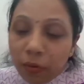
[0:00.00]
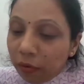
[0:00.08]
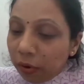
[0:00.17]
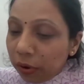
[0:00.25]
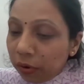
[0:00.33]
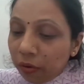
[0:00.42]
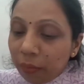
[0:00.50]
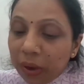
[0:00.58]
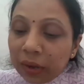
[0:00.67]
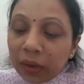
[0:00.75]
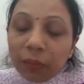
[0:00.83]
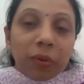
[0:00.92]

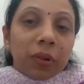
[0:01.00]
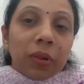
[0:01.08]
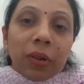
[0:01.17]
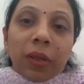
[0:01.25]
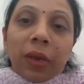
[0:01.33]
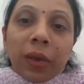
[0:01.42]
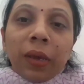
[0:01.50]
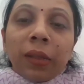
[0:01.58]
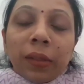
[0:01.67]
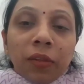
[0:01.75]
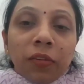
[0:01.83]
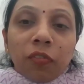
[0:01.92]

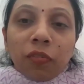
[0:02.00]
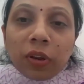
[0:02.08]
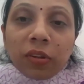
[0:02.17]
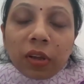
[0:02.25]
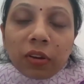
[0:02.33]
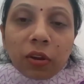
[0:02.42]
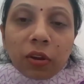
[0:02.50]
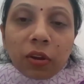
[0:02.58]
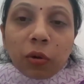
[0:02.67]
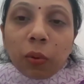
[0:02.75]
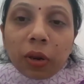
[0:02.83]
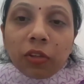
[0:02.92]
remarkably this fintech
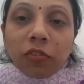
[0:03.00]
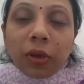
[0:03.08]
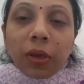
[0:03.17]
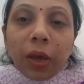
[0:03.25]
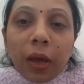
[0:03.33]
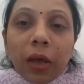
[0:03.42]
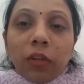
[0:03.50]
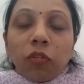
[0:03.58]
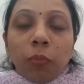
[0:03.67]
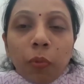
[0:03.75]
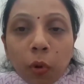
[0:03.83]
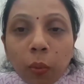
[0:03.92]
technology
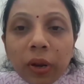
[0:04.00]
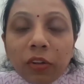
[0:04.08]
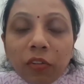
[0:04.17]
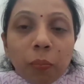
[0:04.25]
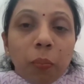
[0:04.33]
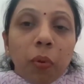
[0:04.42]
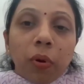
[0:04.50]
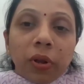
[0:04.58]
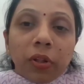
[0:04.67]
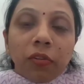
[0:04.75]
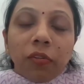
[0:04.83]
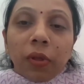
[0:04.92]
has proven its
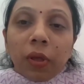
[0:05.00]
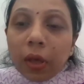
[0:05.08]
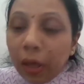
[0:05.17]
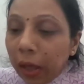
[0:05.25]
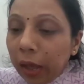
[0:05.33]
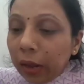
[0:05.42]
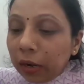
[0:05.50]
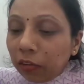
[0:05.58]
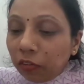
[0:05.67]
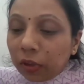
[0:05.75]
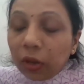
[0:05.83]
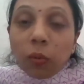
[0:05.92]
importance and
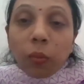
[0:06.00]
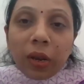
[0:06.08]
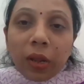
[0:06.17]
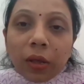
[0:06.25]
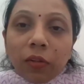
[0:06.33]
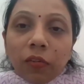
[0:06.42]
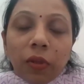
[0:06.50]
its convenience